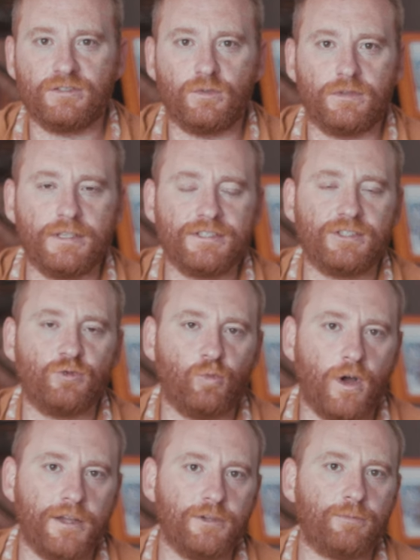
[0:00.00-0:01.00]
So this is
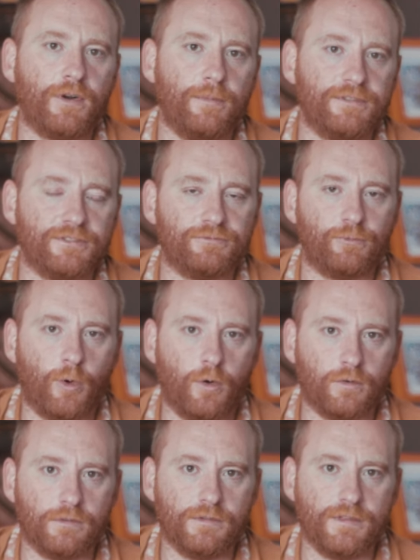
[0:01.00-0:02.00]
why your premise is
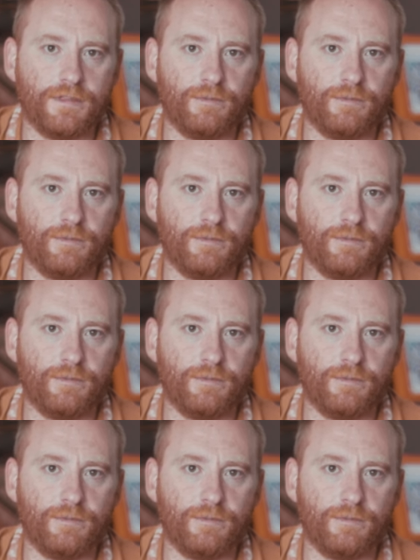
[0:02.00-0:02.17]
wrong.